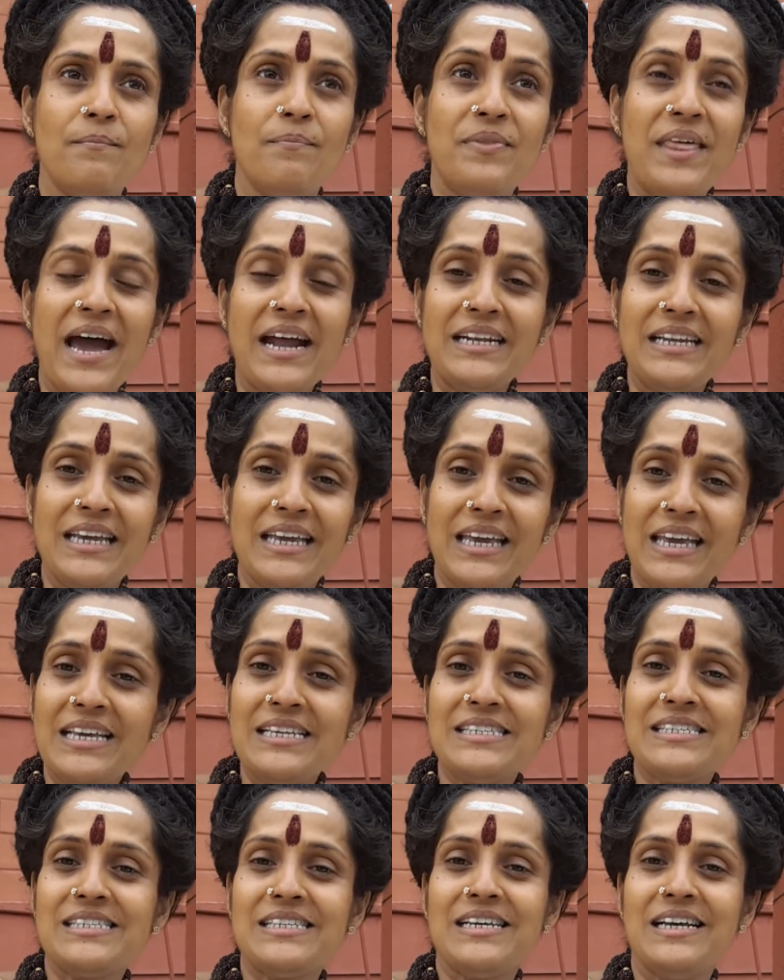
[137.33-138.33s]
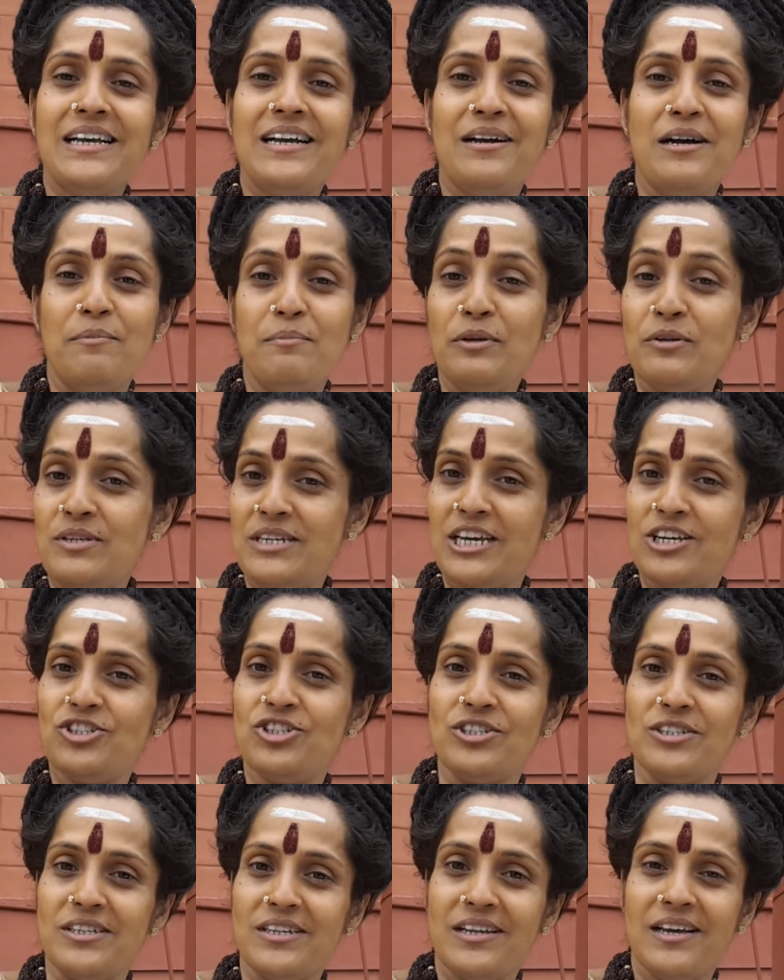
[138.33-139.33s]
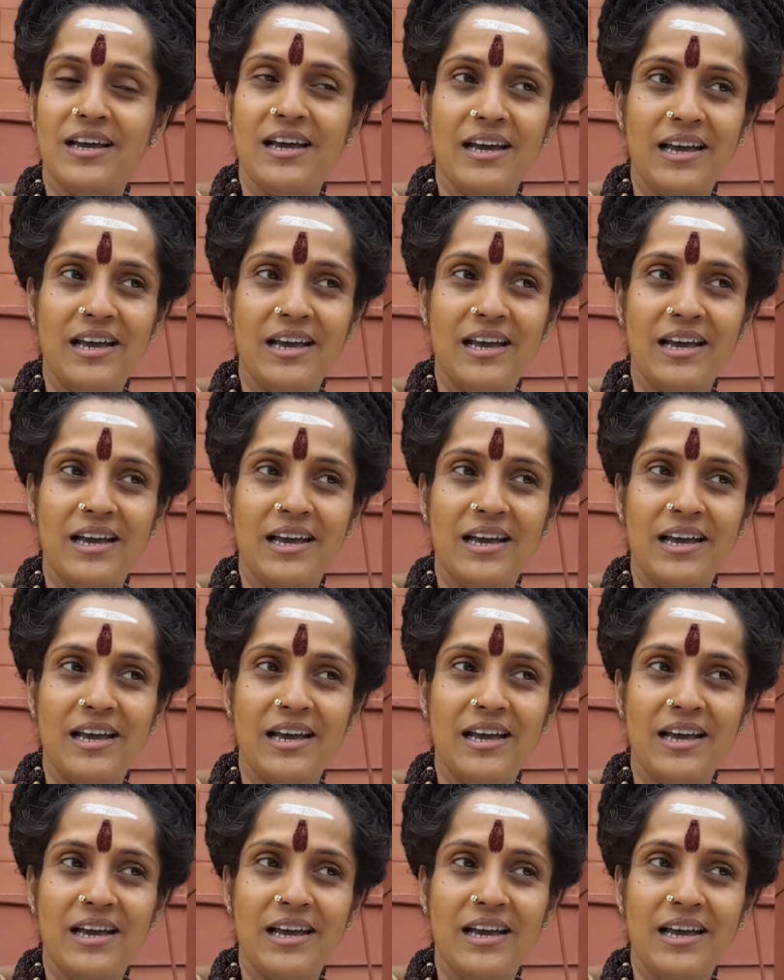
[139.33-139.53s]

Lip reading: That is mutation.